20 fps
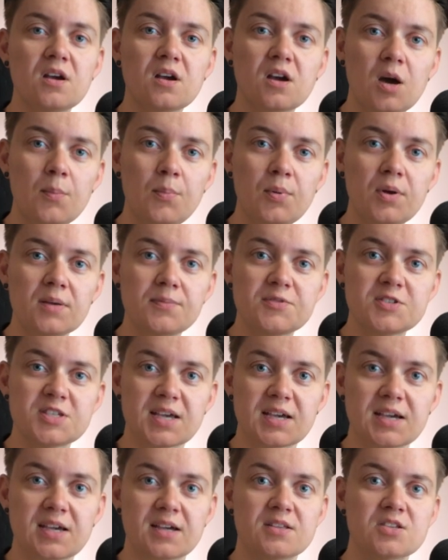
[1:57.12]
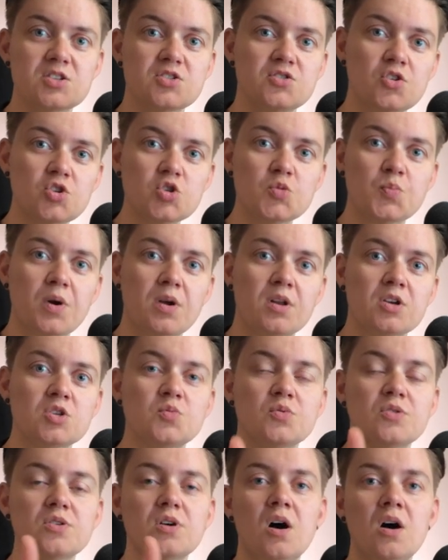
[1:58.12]
a couple of seconds, those products
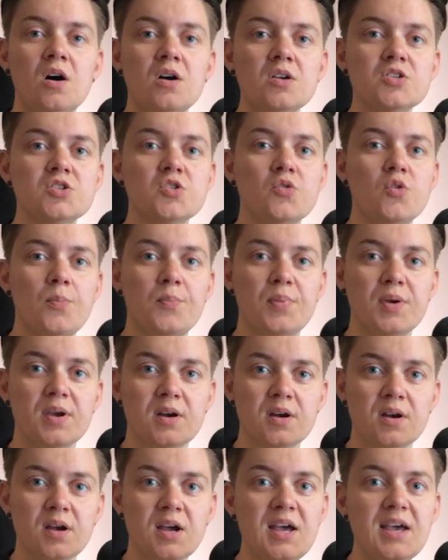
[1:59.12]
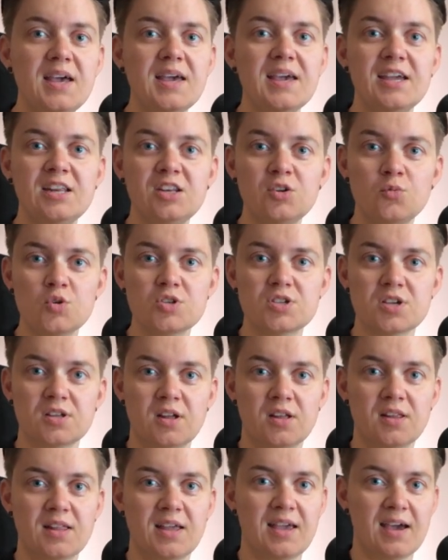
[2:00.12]
will also appear in the
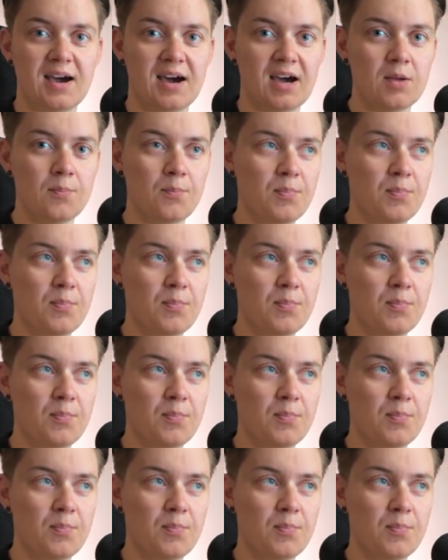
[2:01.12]
Woosa.ai